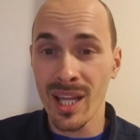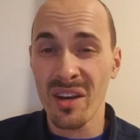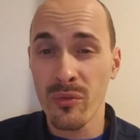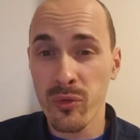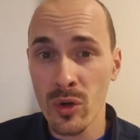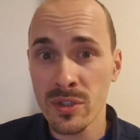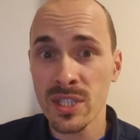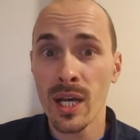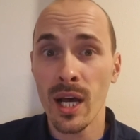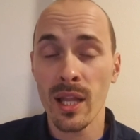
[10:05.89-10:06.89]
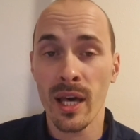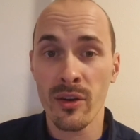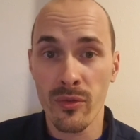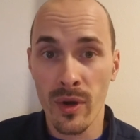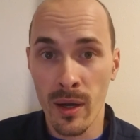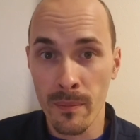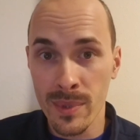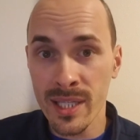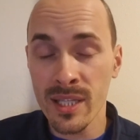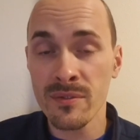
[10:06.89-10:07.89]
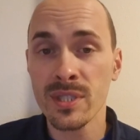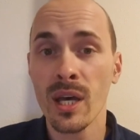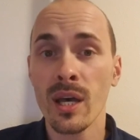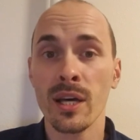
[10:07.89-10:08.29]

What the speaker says: a lot of fruits, a lot of leaves,